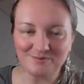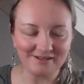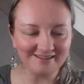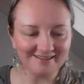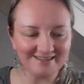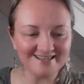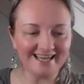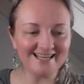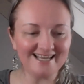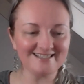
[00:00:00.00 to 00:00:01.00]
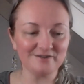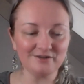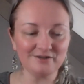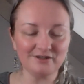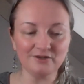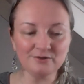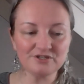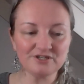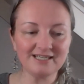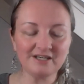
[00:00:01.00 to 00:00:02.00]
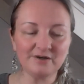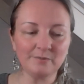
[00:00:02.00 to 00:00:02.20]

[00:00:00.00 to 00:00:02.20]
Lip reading: Well, in this case, usually